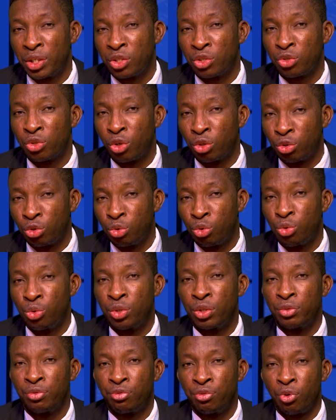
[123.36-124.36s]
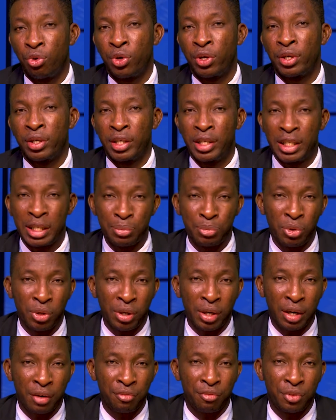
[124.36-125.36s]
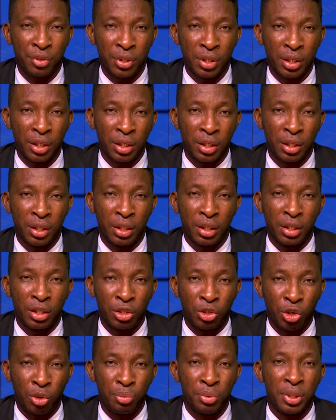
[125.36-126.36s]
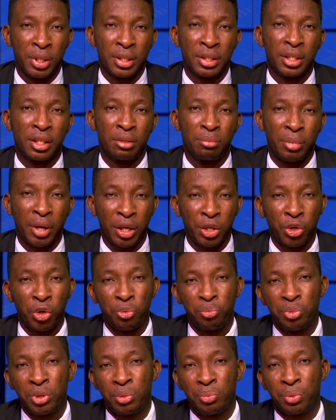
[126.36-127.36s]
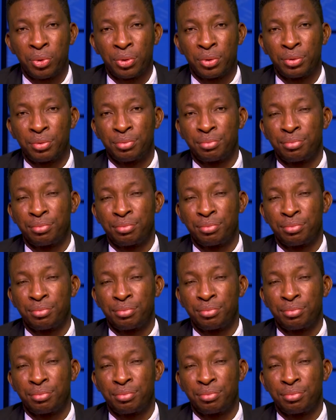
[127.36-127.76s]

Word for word: is not good for a demography dominated by young people.